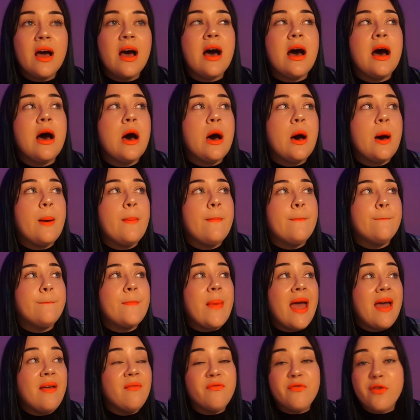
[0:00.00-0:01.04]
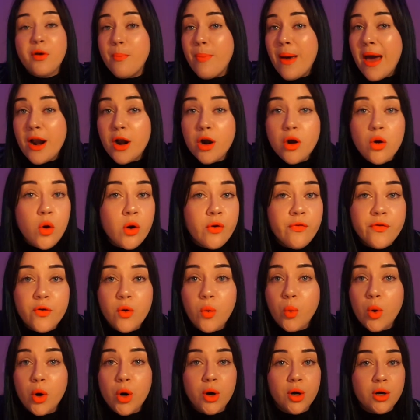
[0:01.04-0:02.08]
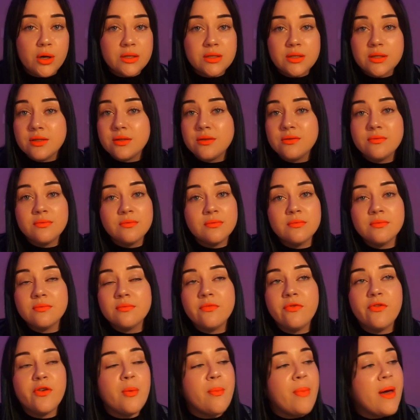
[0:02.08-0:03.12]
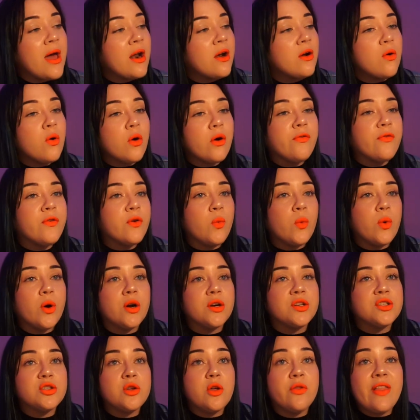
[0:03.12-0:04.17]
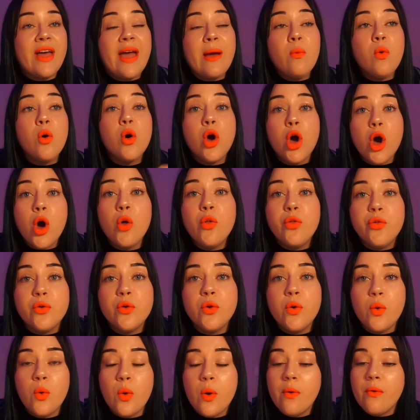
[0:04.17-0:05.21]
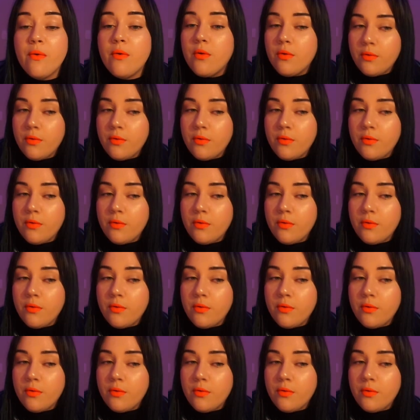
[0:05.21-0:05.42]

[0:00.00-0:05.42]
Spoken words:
And for better or for worse. So they will go through